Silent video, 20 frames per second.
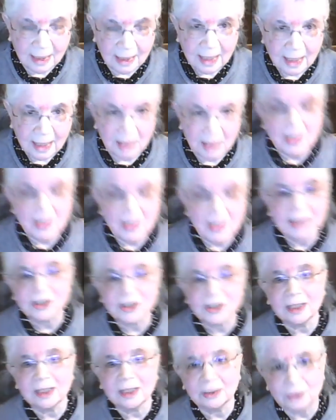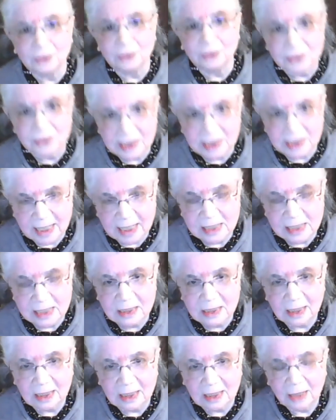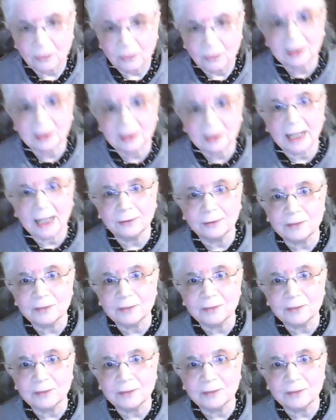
Imagine in those days what kind of